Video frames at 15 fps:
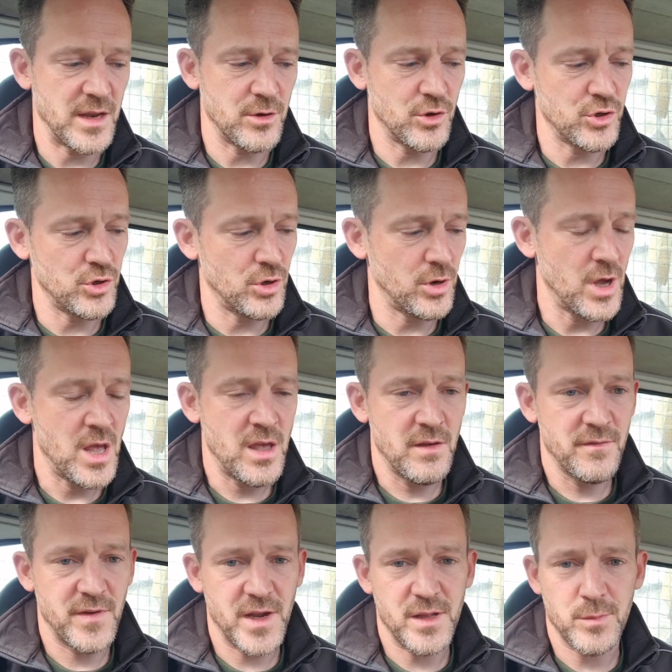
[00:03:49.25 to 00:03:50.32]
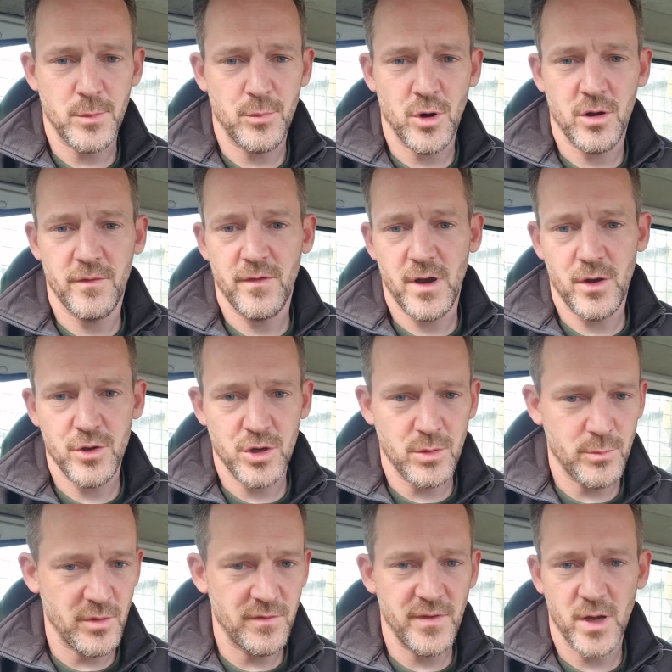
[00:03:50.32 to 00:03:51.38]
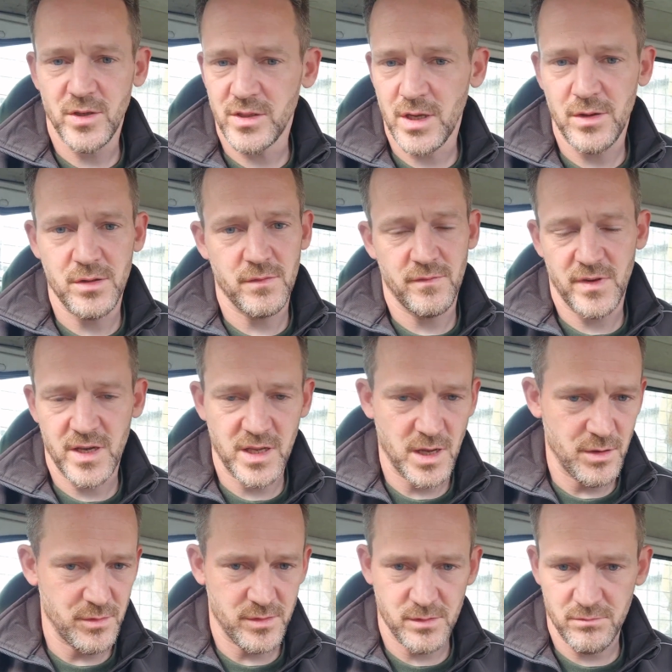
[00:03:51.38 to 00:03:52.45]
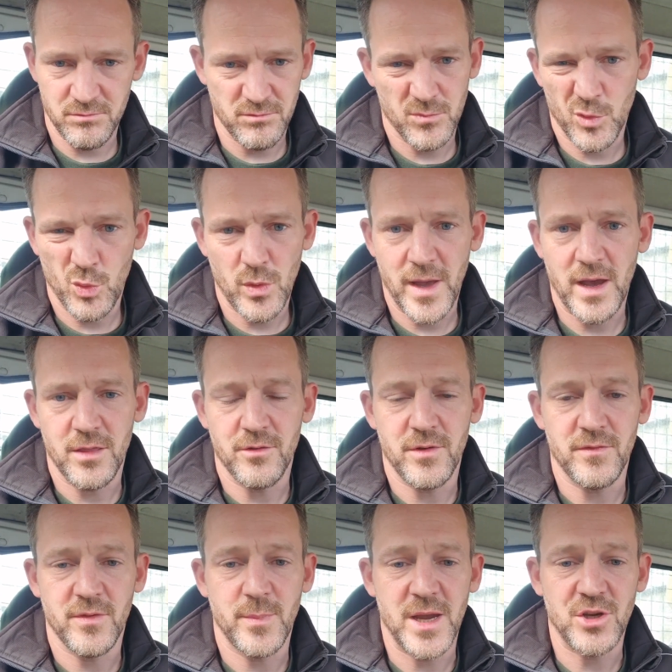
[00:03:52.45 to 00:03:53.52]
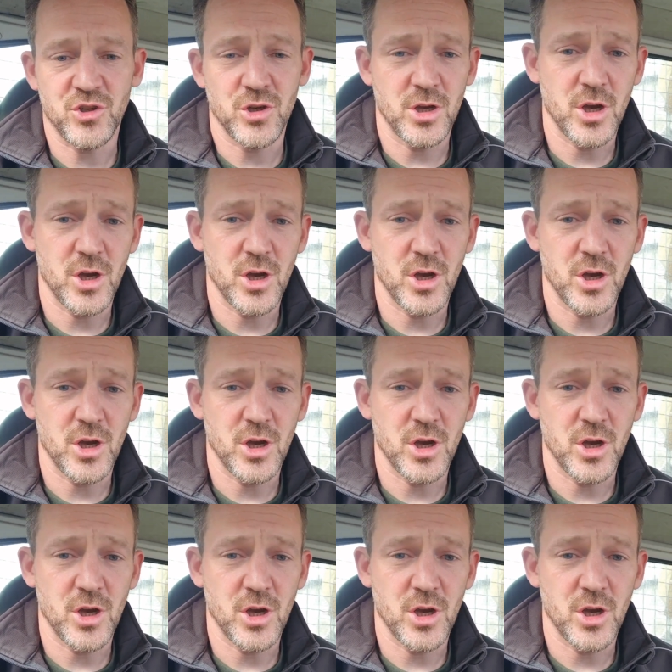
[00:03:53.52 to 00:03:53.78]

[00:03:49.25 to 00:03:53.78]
And on your Facebook profile you can put photos and videos and all that other information.